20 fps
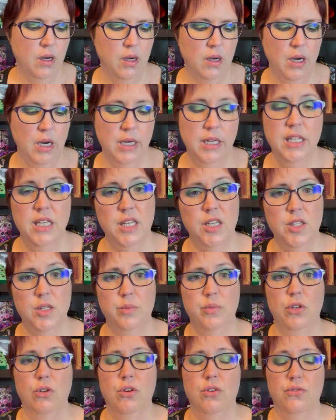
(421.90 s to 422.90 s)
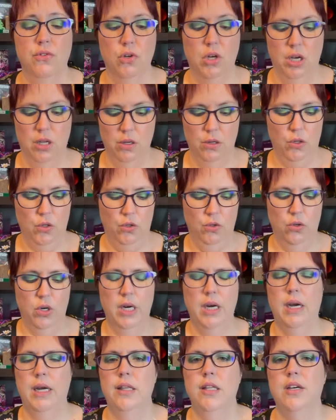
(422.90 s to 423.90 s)
And it is a beautiful color story.
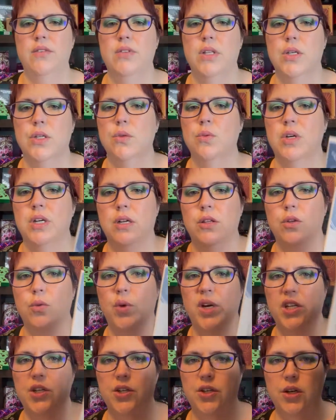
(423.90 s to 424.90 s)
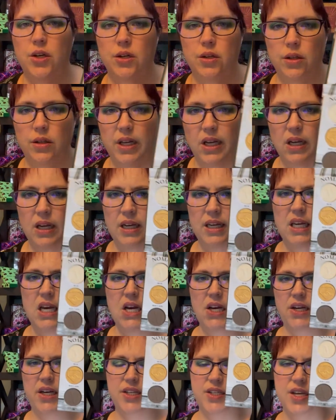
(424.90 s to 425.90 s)
I love this one in the winter. Like
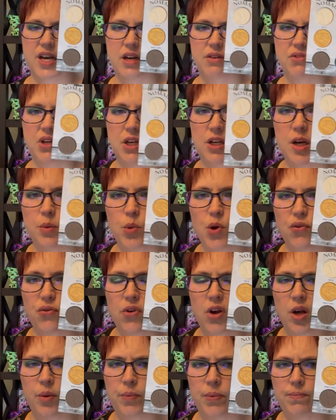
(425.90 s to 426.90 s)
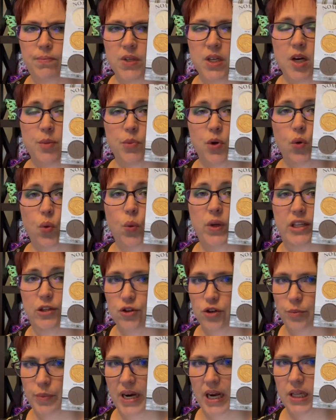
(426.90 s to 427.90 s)
again, I have a couple
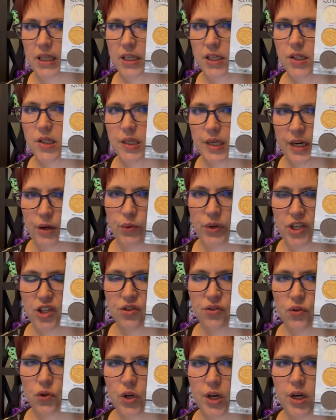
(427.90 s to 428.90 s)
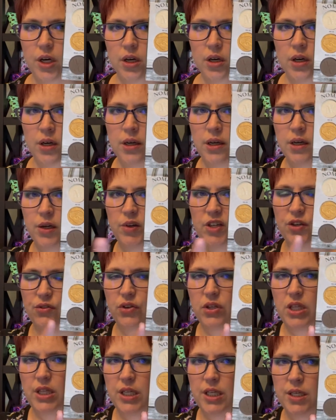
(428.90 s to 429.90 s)
winter palettes I reach for. I reach for
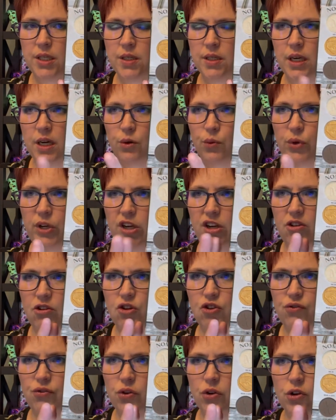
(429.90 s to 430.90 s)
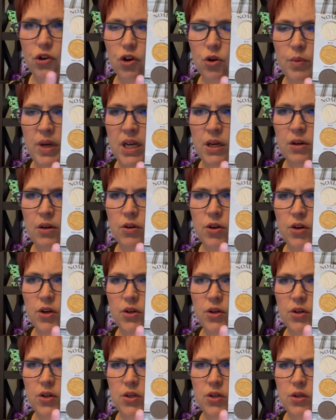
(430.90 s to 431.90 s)
this, I reach for Gourmand
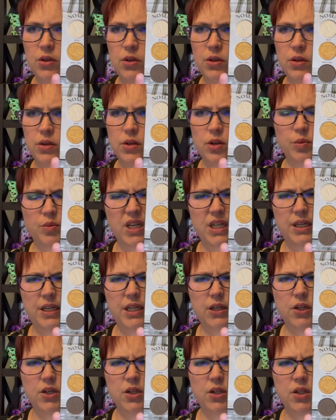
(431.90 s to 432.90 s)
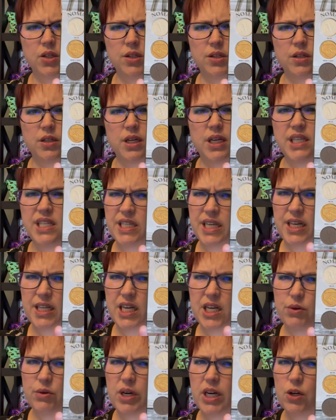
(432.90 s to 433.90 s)
Girls. Did I say
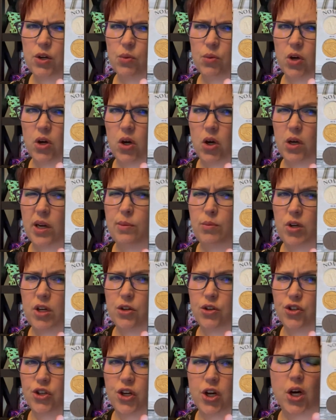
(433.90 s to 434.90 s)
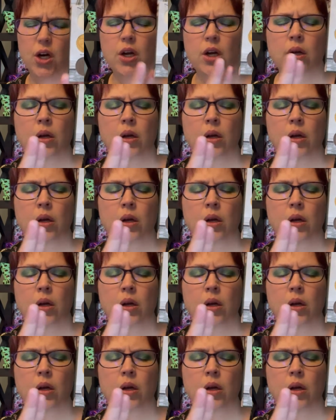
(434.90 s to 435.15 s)
that right or wrong? I'm not sure.